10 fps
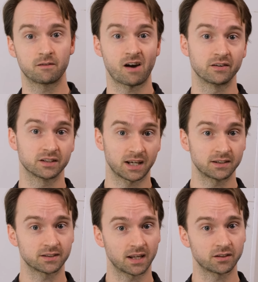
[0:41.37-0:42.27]
around
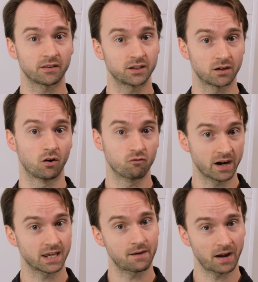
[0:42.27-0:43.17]
datasets that they don't
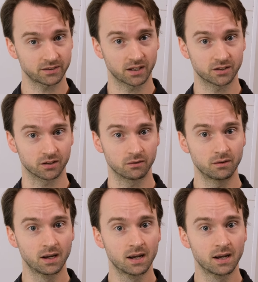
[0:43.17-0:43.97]
already have access to,